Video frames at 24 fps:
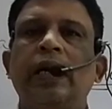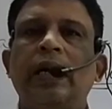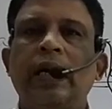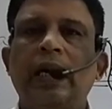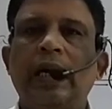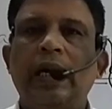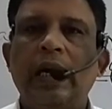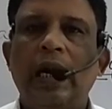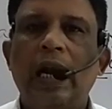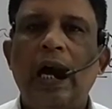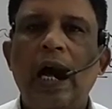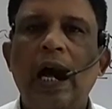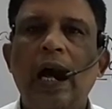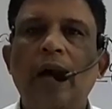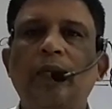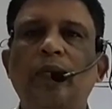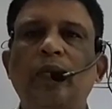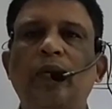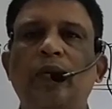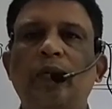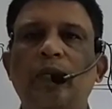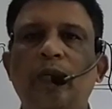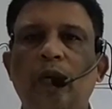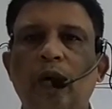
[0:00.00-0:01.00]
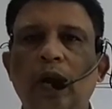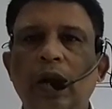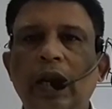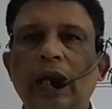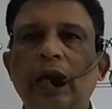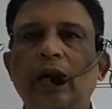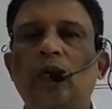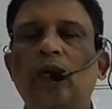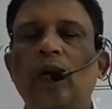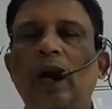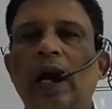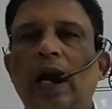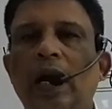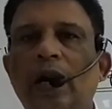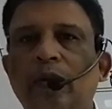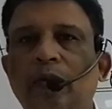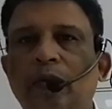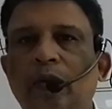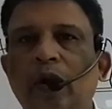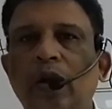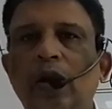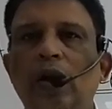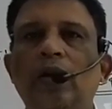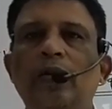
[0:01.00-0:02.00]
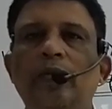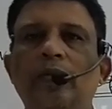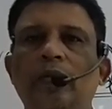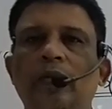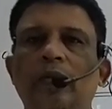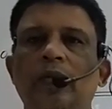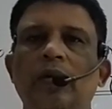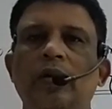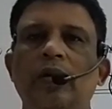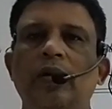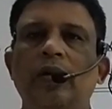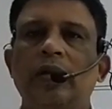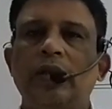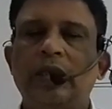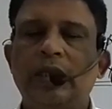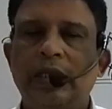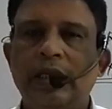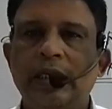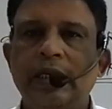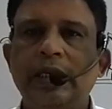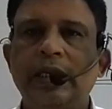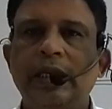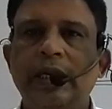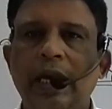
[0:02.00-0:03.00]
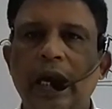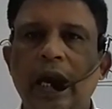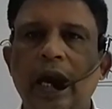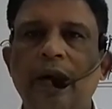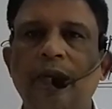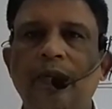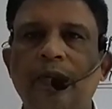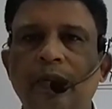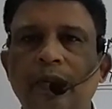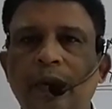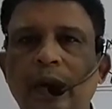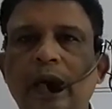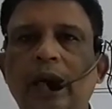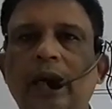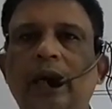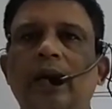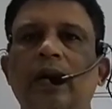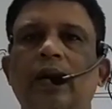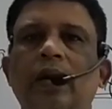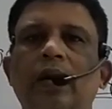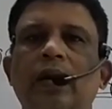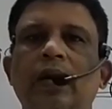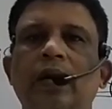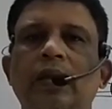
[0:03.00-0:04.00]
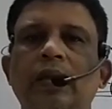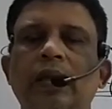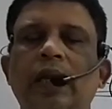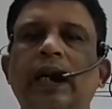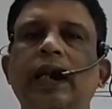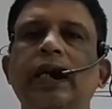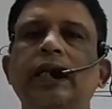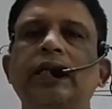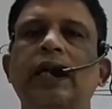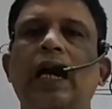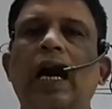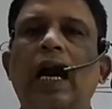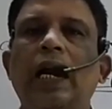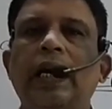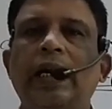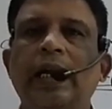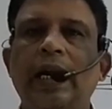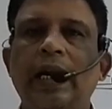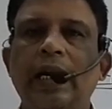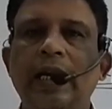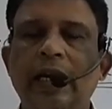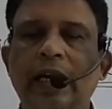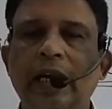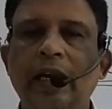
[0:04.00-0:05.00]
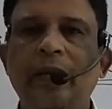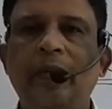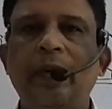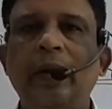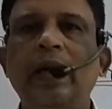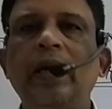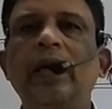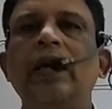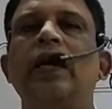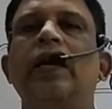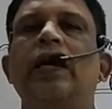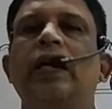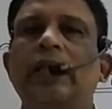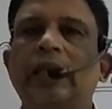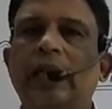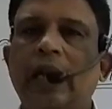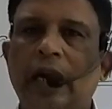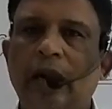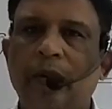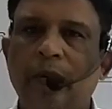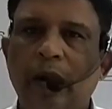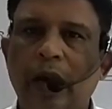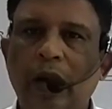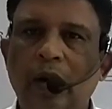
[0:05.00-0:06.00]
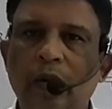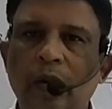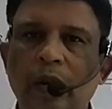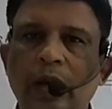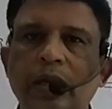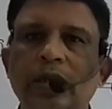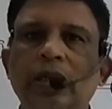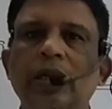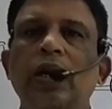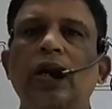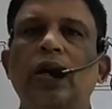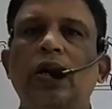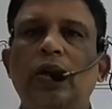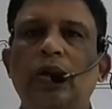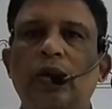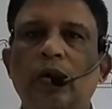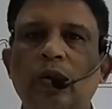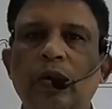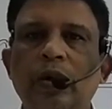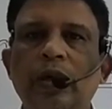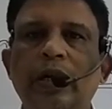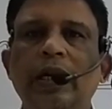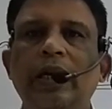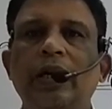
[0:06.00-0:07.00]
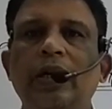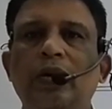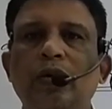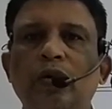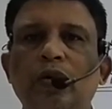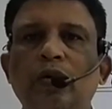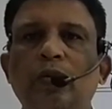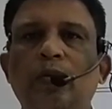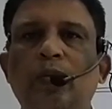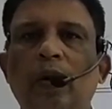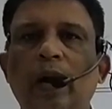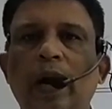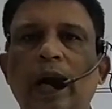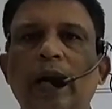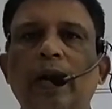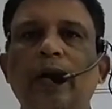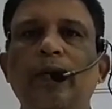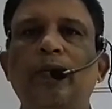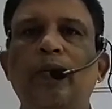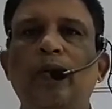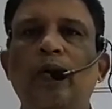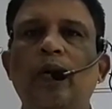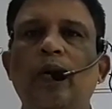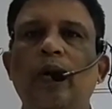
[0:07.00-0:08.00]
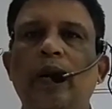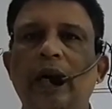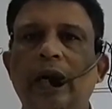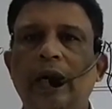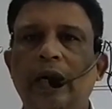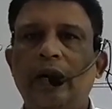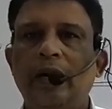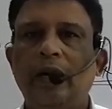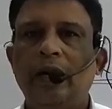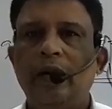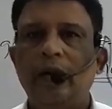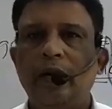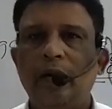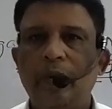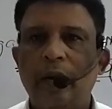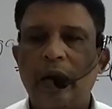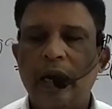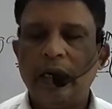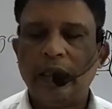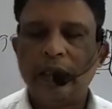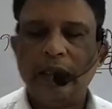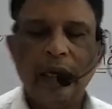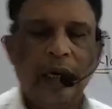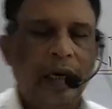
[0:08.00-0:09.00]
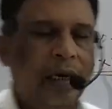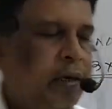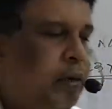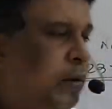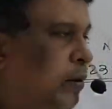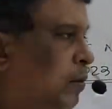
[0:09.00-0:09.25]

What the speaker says: gram molecular volume, GMV, that is at NTV, that value is 22.4 liter. Mark that.